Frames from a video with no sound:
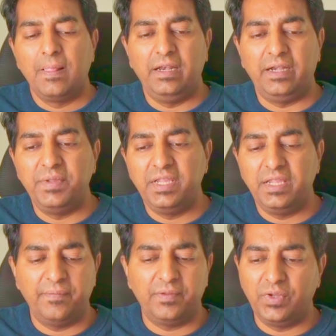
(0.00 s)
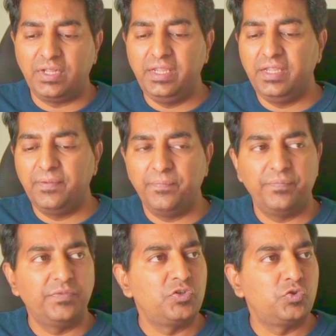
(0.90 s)
Let me quickly
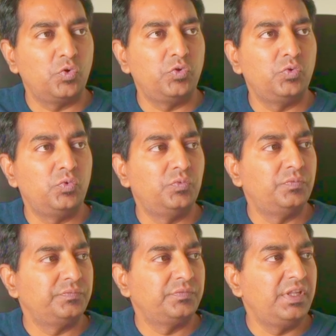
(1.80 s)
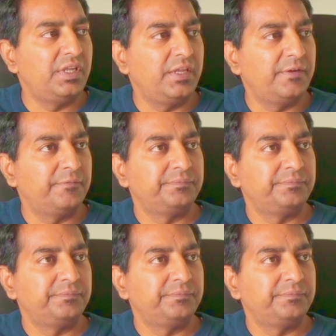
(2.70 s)
show you the